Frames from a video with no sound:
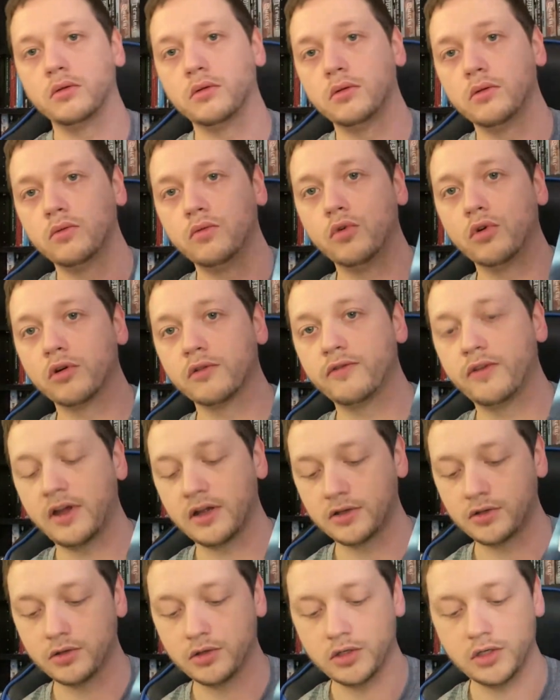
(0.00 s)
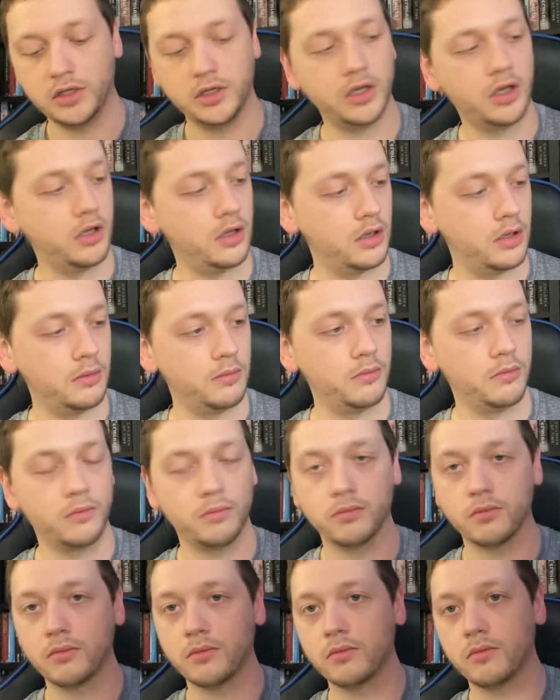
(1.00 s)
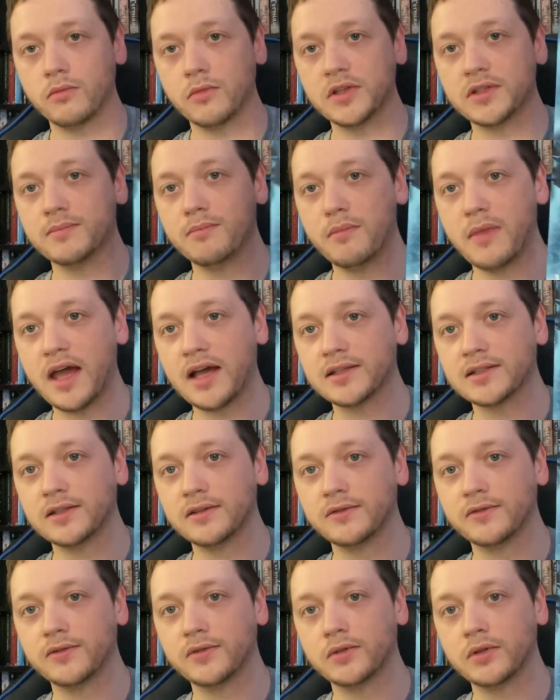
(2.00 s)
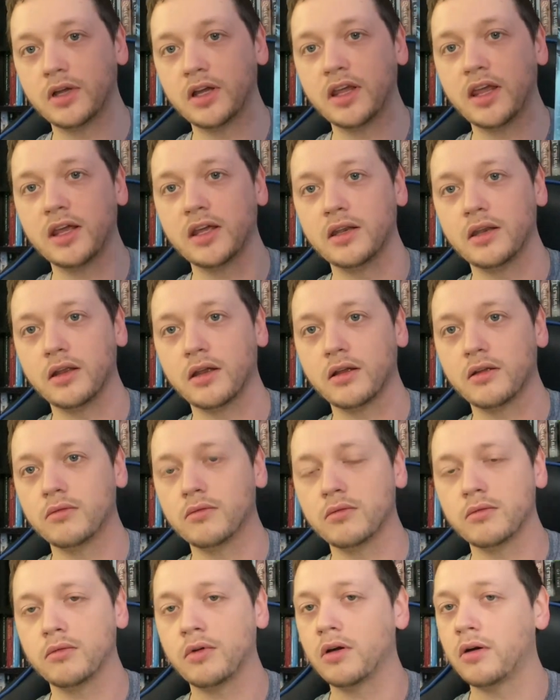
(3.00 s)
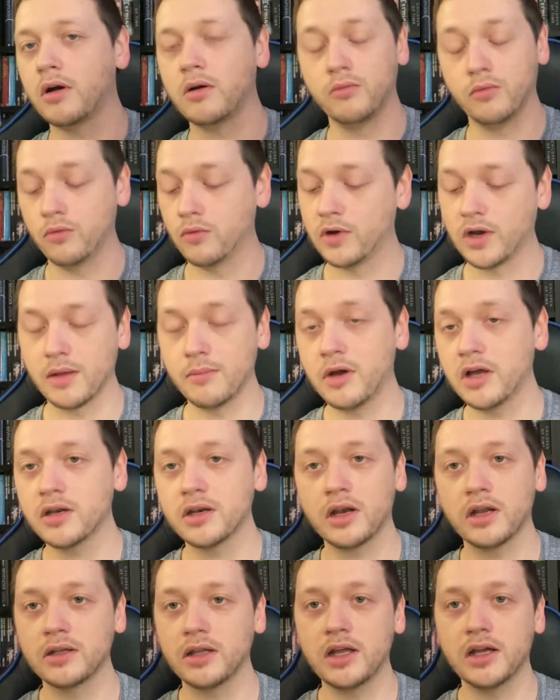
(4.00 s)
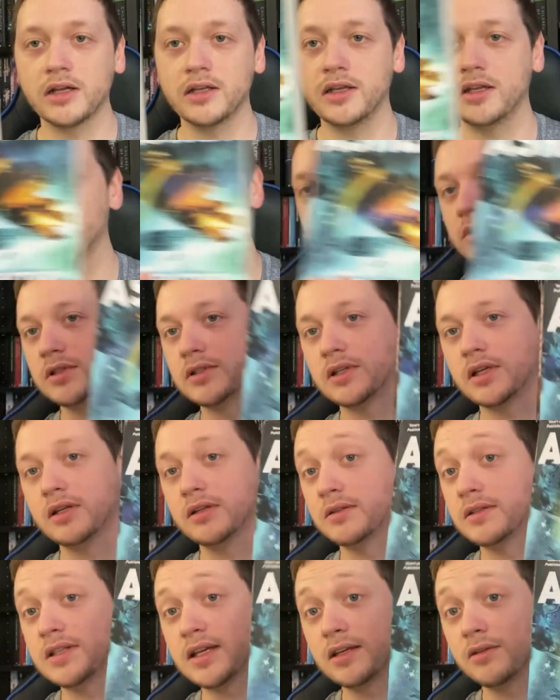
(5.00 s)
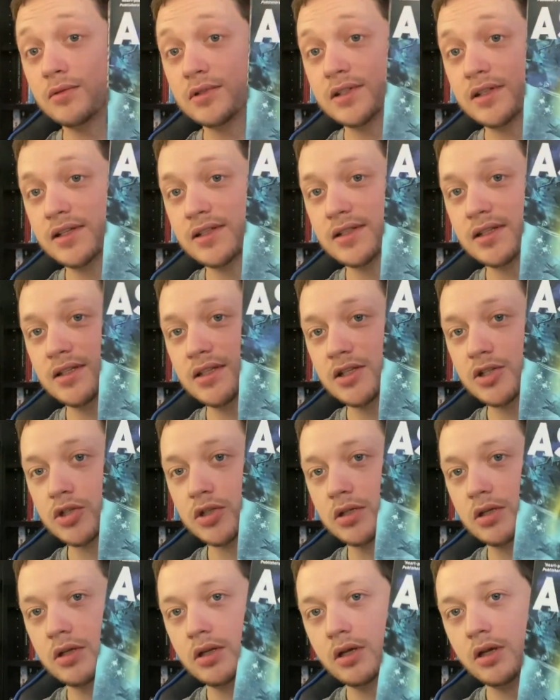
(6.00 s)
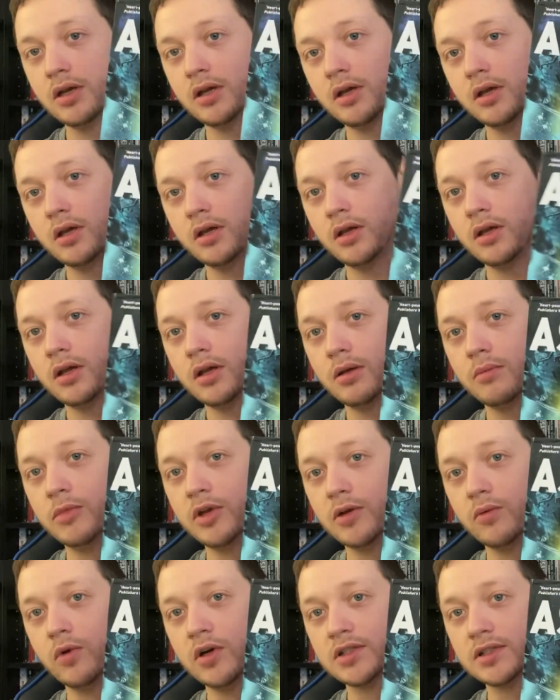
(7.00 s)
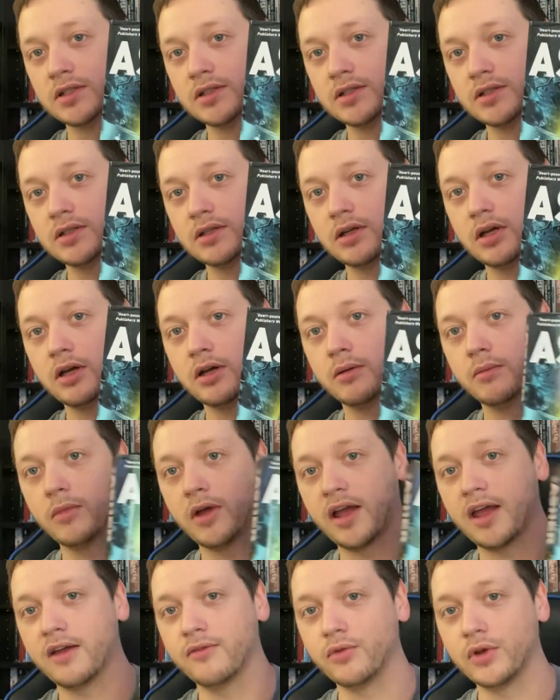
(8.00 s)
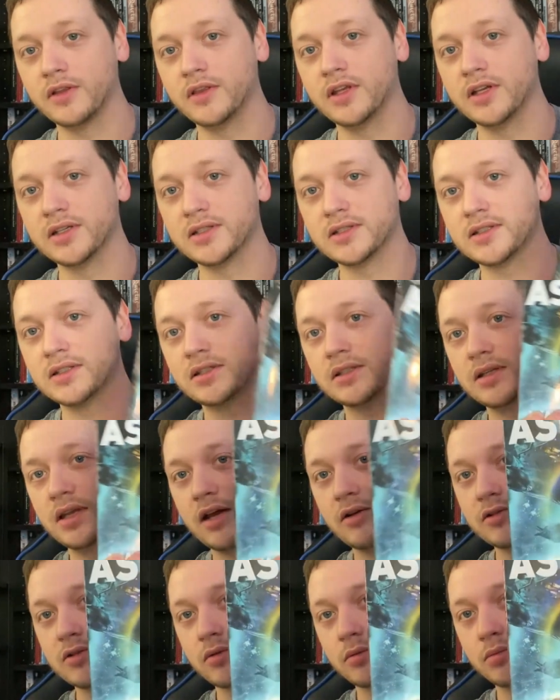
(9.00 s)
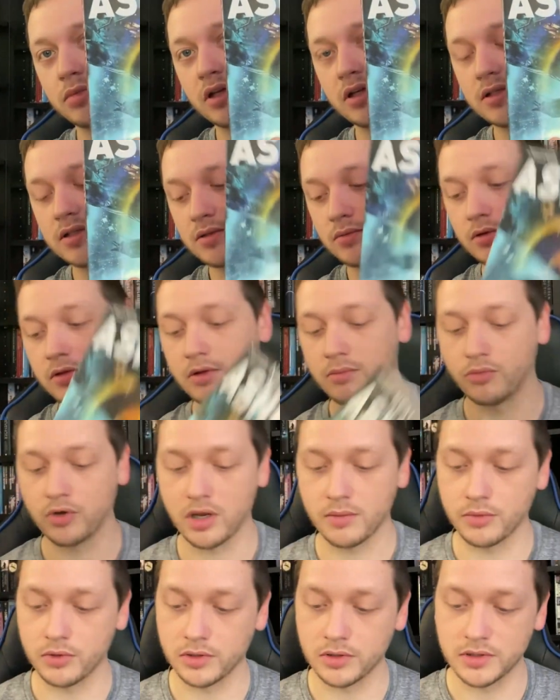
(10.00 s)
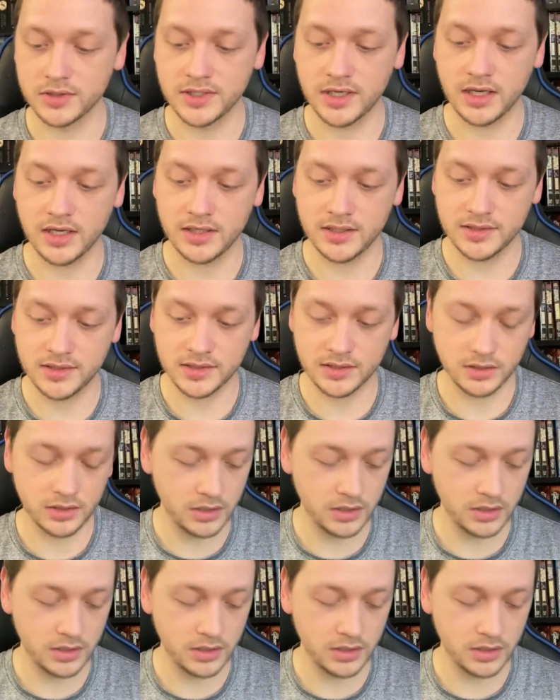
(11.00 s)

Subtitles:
War Factory, it's massive. Again, when I bought it online, it said it was this edition, but it wasn't. I have read this. Now it's replaced with the proper size.